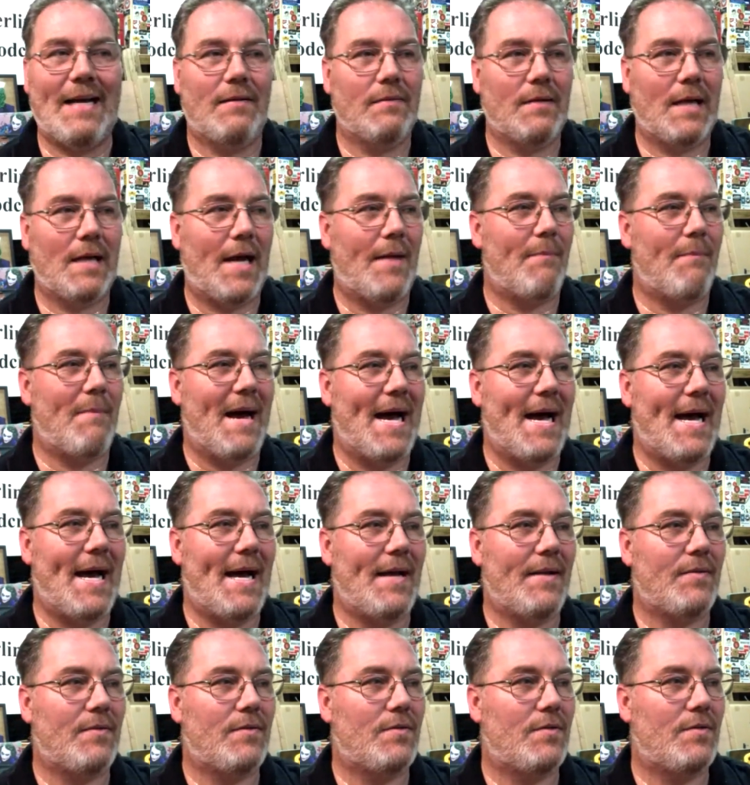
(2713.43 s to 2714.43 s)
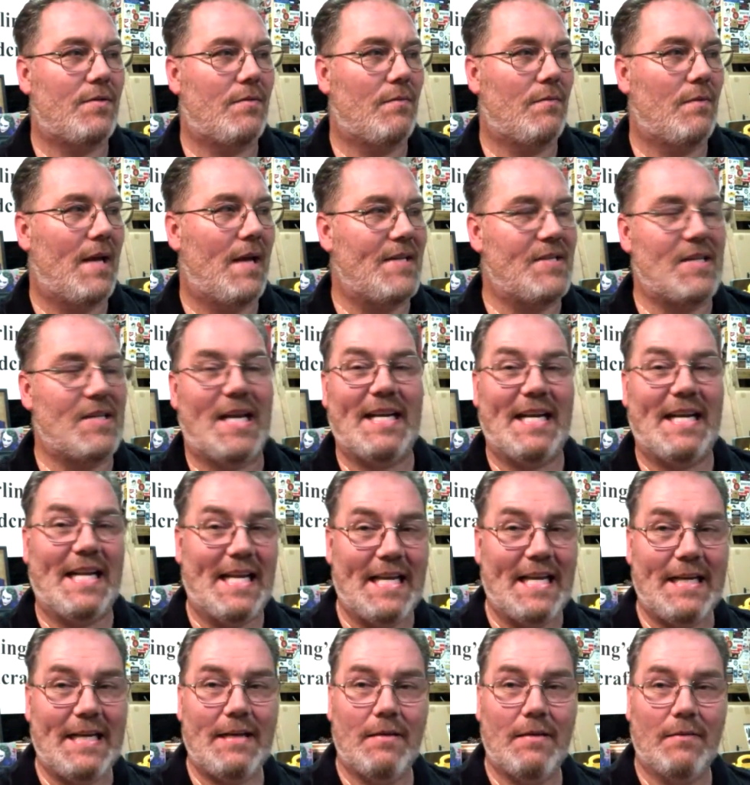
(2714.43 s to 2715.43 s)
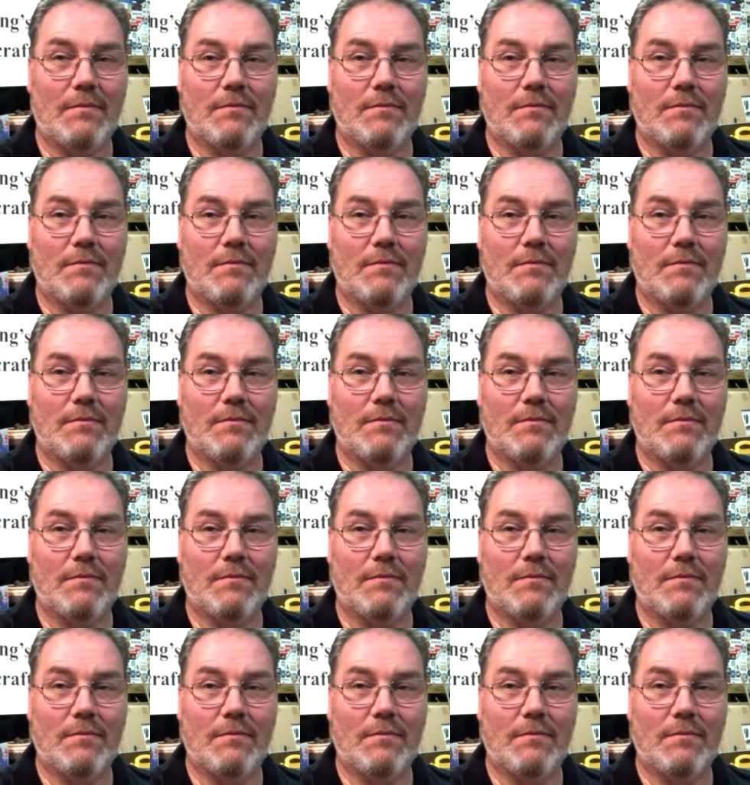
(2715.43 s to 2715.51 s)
I buy as I need.